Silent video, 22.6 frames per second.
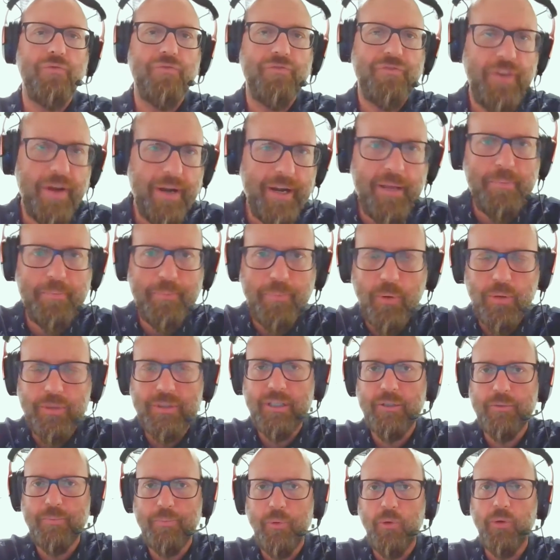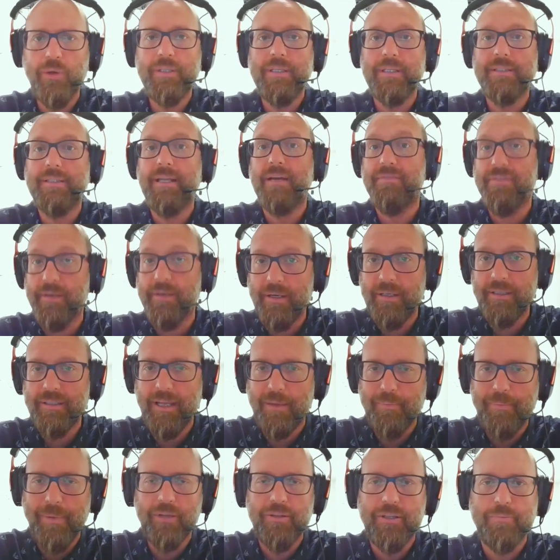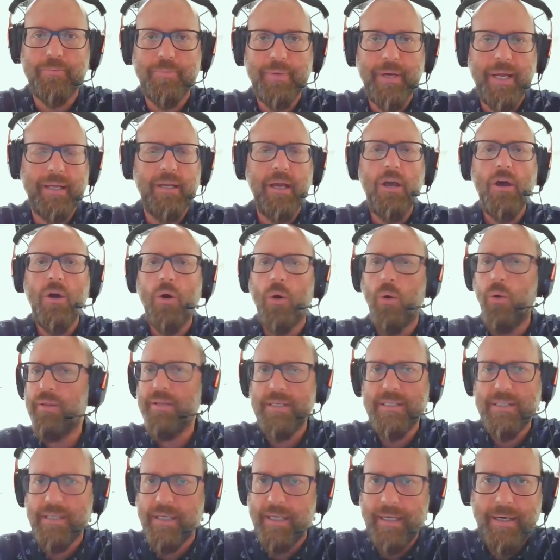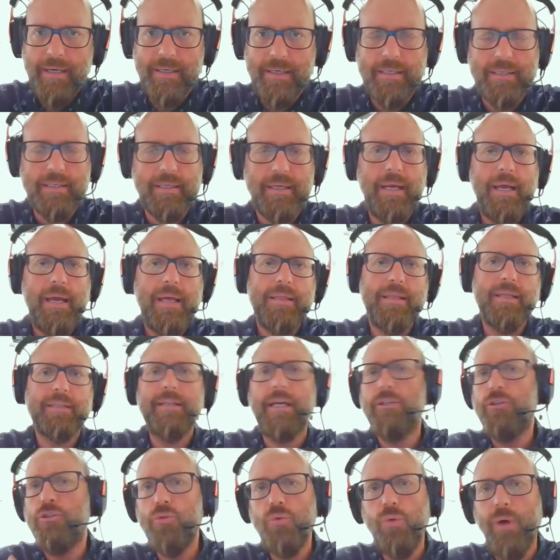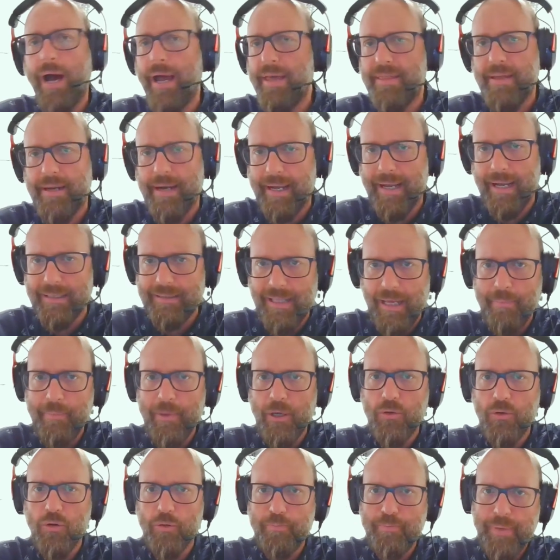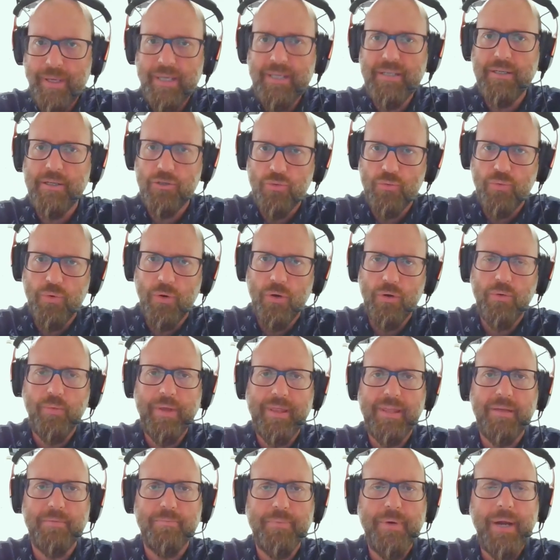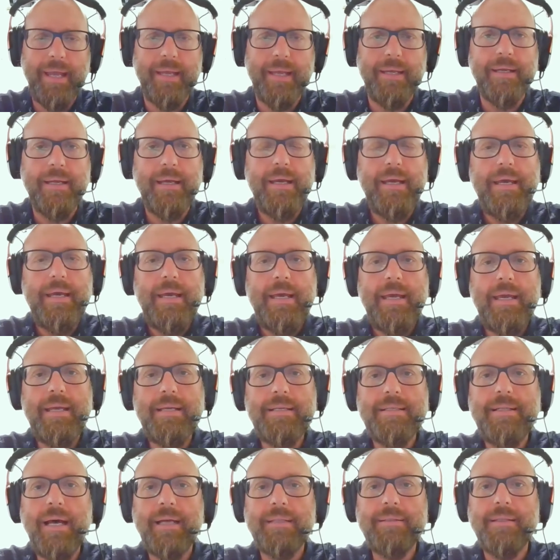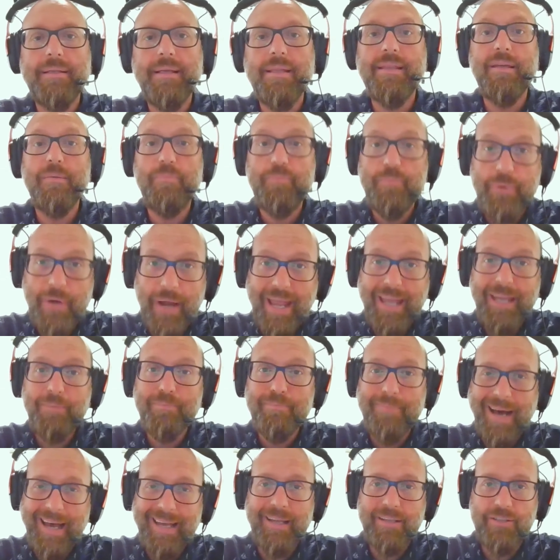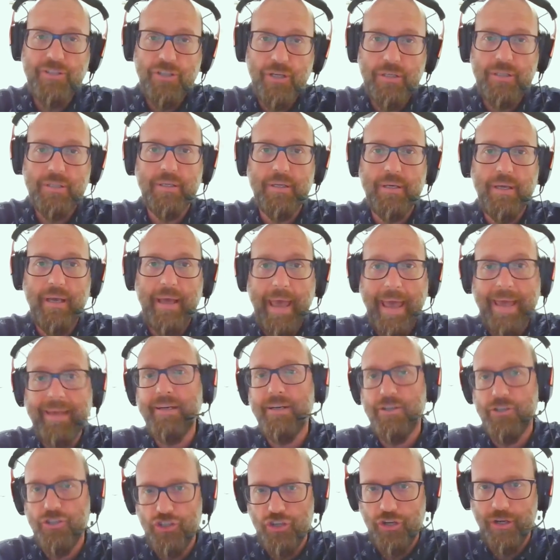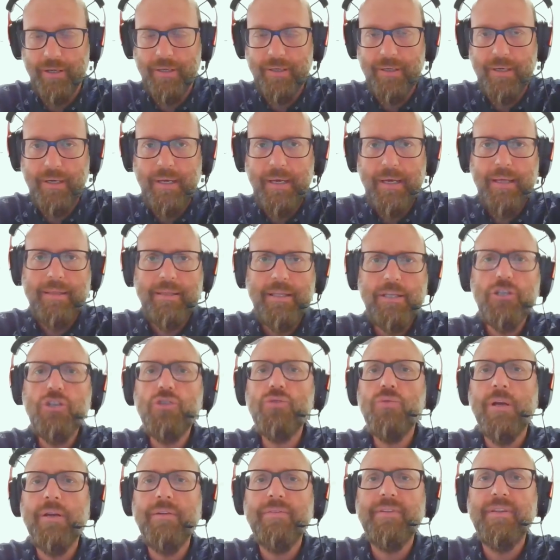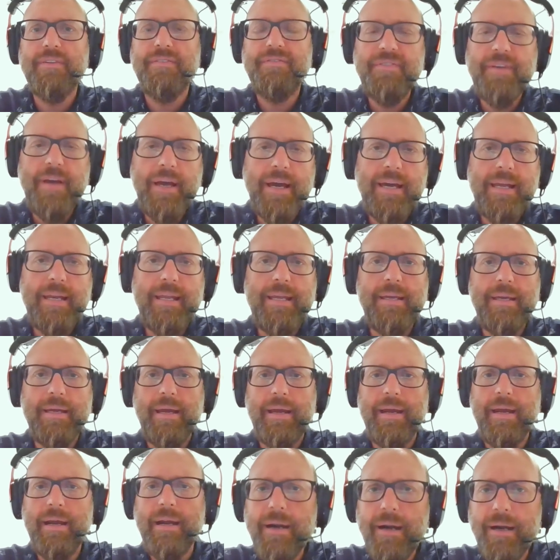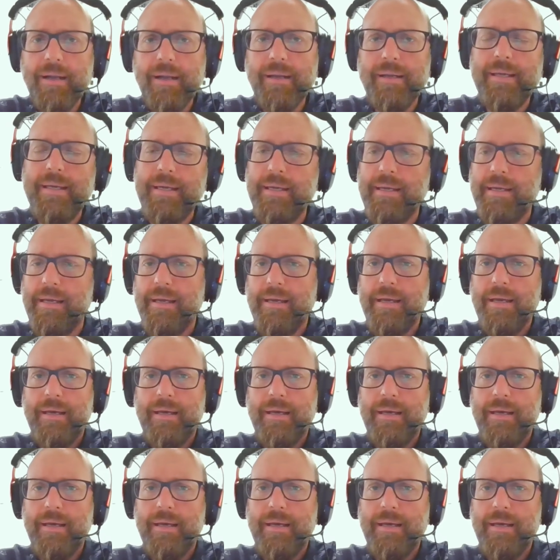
very important point that I've learned about the brain all these years that I do either academic or business work with the brain is that the brain manages energy. This is one of the very early